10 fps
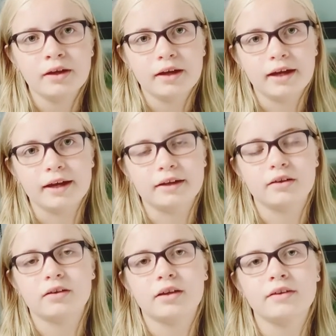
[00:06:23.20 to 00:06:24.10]
and
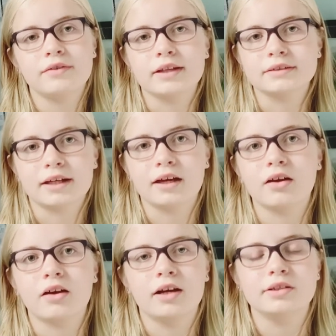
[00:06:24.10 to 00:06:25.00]
a lot of things that
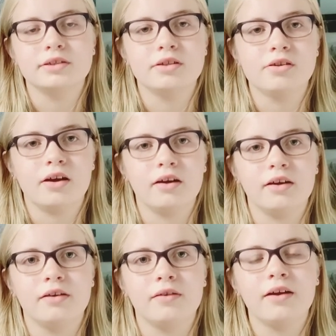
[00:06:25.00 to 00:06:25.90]
can cause
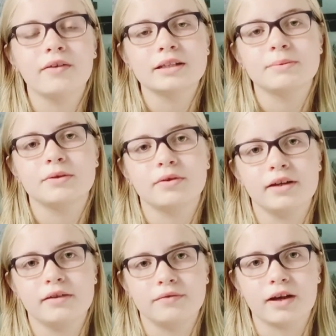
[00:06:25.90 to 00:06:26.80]
a
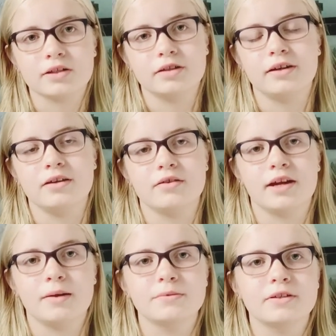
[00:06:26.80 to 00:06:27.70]
respiratory infection in your
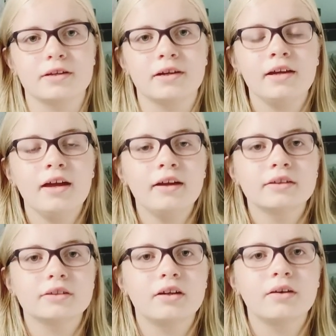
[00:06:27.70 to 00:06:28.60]
hamster.
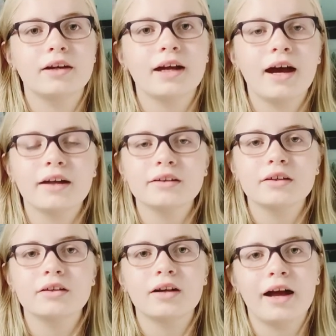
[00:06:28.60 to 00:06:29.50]
So cat
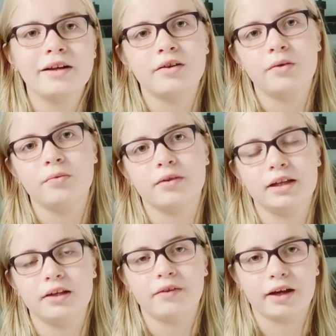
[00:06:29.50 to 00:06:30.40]
litter, I don't
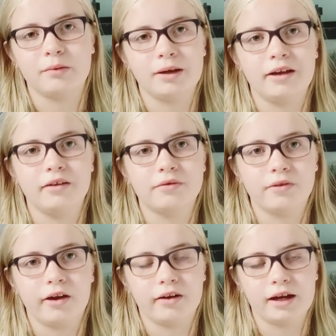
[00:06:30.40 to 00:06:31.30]
really recommend
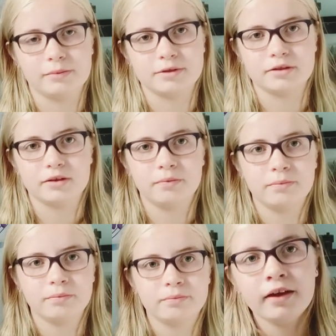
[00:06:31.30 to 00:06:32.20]
for your hamster.
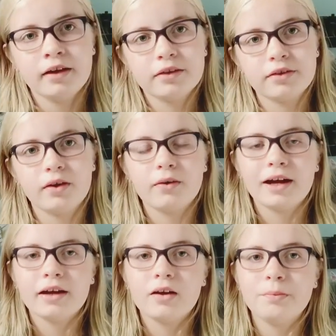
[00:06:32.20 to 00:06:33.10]
So
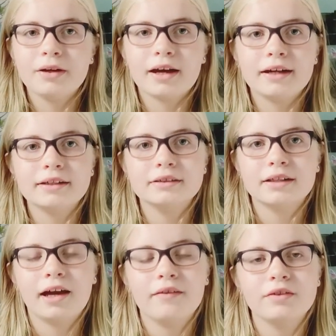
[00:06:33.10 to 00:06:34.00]
I hope you guys
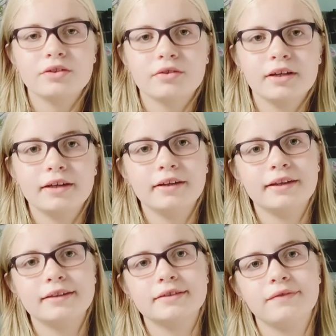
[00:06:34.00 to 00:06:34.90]
have enjoyed
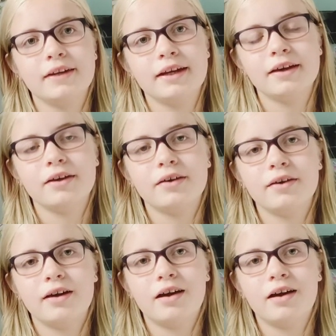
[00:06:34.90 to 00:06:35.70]
this video.